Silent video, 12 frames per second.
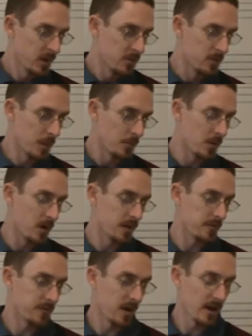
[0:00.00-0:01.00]
Remember
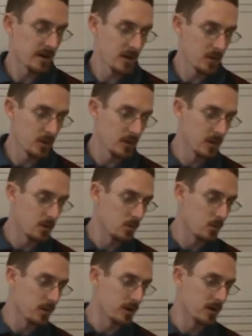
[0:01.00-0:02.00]
on Friday we
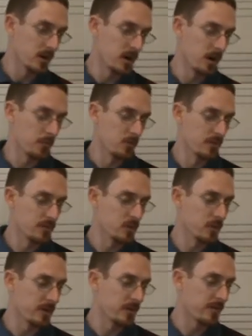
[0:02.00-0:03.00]
were
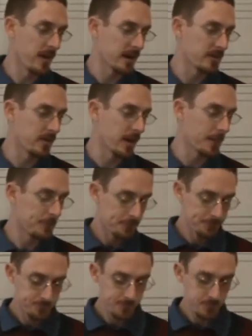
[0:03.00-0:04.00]
reviewing the fact that